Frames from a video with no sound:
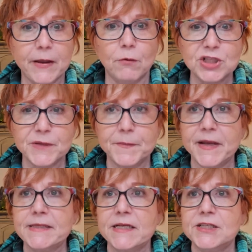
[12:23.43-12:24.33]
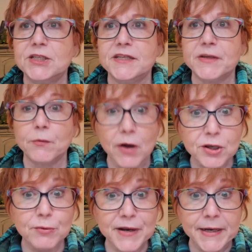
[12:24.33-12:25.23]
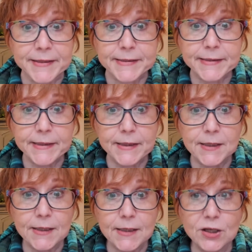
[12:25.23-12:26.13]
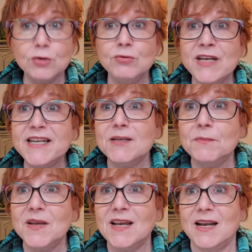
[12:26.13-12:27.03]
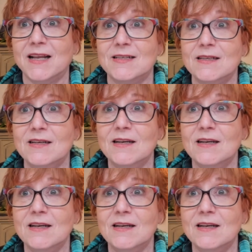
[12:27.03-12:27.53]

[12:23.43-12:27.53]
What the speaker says: I want you to pay attention, because I want you in it. You need to be in it.